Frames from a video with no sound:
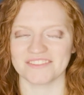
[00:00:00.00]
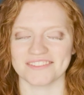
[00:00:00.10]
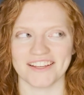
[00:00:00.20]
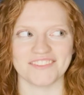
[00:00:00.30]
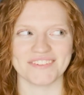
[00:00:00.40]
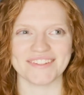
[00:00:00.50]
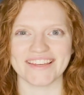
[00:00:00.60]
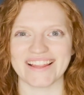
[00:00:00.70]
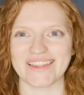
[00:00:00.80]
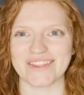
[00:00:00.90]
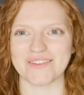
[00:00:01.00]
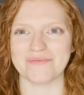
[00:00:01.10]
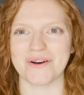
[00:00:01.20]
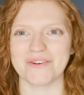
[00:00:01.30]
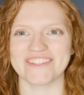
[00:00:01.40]
I feel like the
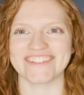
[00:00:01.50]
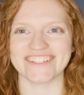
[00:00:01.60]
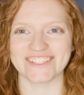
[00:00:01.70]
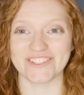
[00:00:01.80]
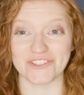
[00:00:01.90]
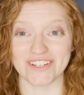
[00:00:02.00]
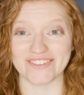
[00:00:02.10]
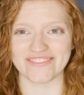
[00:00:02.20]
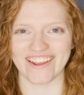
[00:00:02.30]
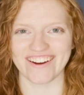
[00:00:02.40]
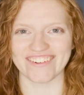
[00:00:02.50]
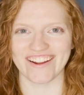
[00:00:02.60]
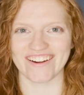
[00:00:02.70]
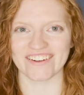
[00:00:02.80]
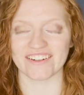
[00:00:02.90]
most extreme
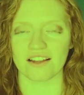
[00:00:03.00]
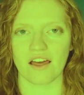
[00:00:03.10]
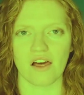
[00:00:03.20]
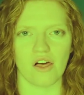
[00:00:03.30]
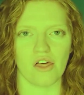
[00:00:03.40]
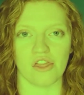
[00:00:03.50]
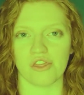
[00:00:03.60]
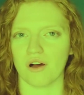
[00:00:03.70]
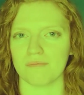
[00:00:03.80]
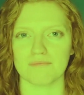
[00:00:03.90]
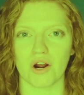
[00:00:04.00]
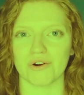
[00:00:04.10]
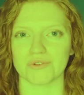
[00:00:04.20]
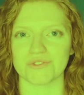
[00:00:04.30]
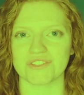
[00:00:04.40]
narrator. The
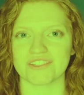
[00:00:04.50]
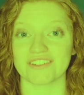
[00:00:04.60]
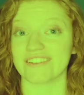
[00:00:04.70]
most